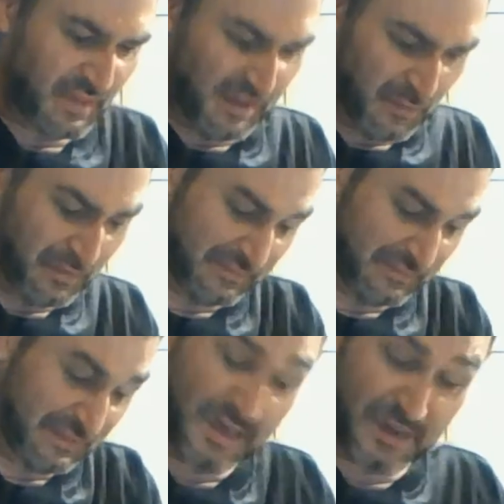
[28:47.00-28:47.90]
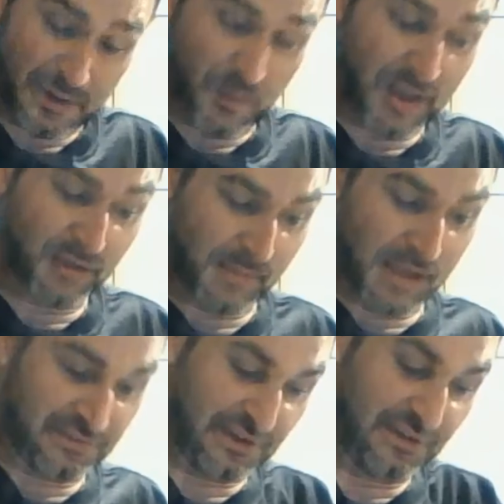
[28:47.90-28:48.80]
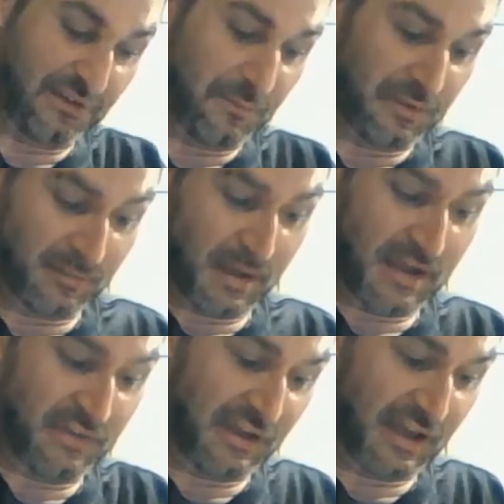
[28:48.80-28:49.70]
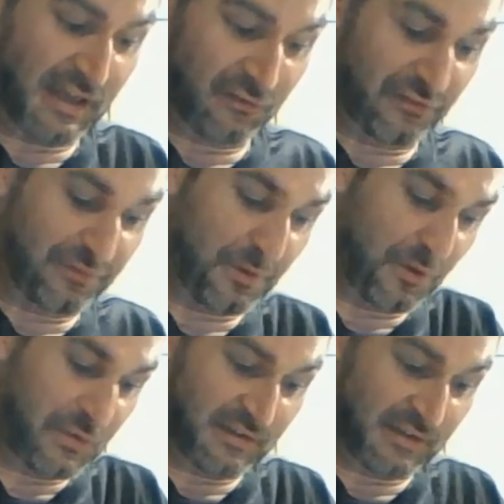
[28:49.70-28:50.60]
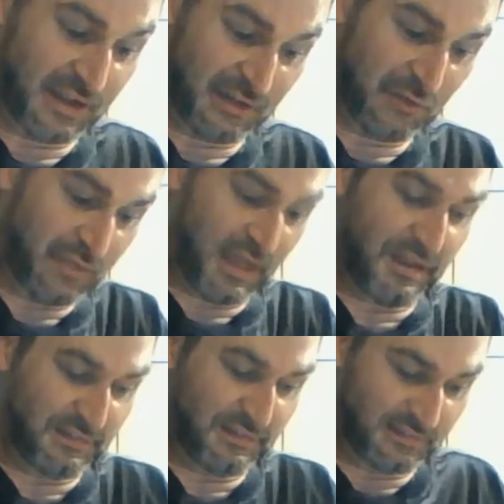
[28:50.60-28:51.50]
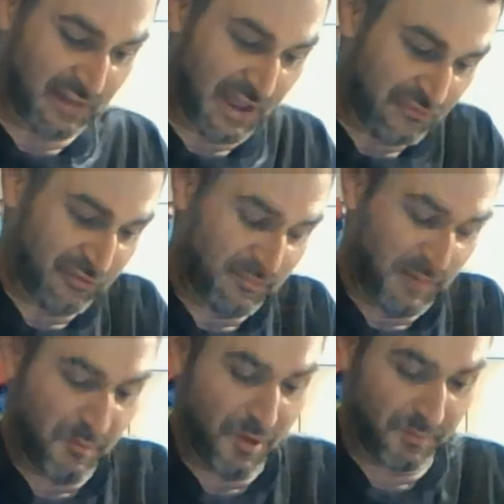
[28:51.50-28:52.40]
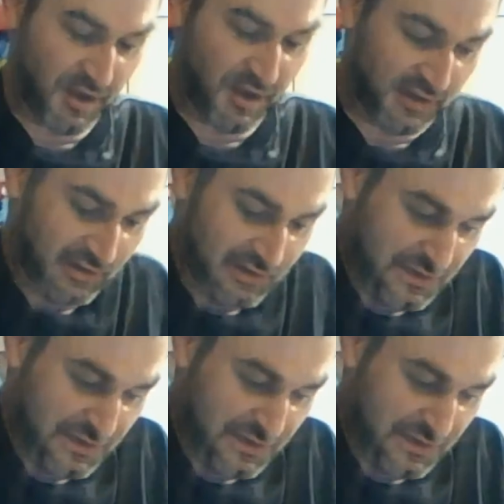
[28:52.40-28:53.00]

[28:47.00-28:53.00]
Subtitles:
It was not a wild mouse, it ended up being mine that got loose, but we did not know that until after my mom caught it